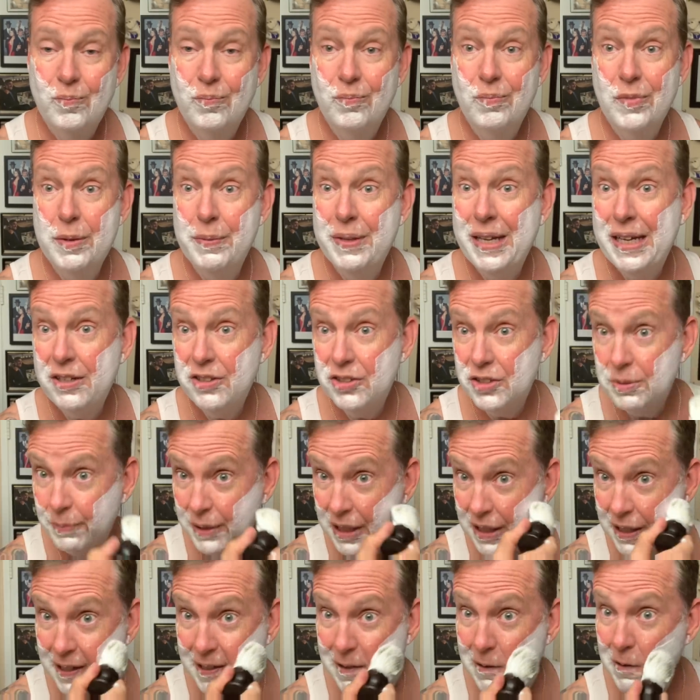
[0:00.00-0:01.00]
Though that doesn't
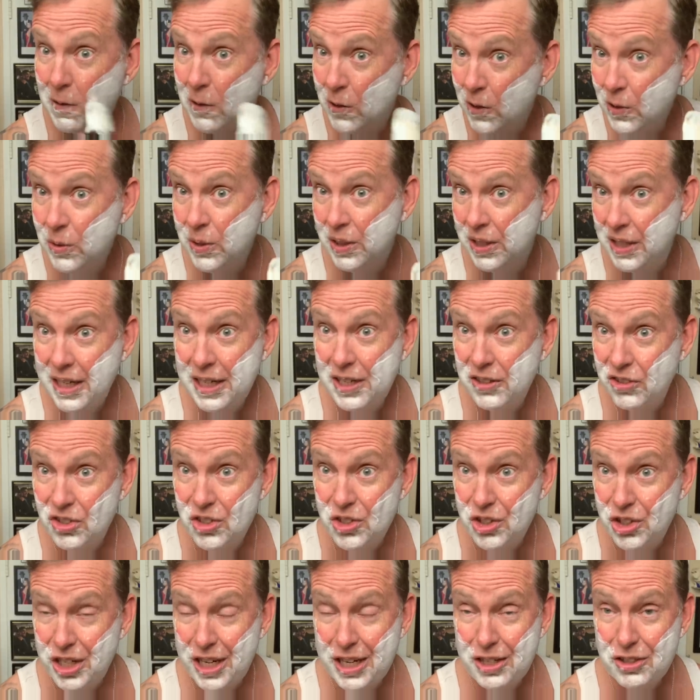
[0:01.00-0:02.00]
mean I couldn't take a
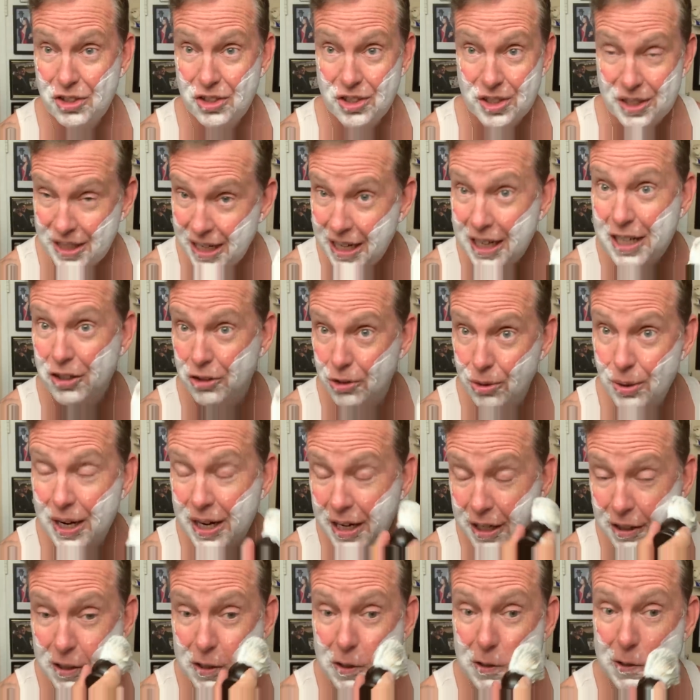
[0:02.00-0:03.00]
suggestion. Hey,
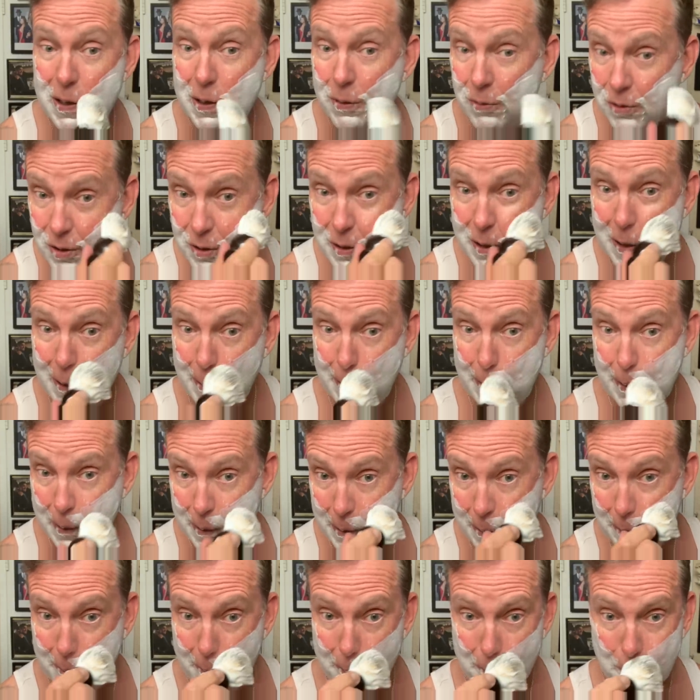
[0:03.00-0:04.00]
try this out, try that
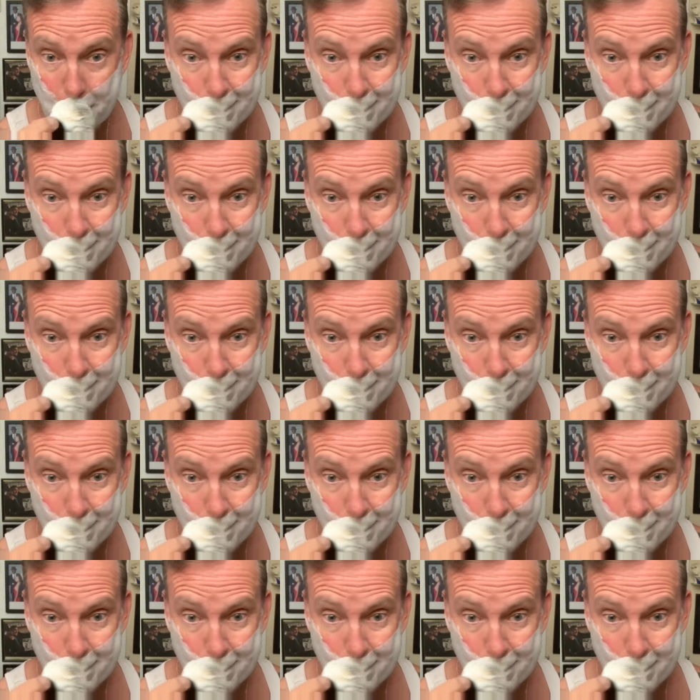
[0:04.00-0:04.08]
out.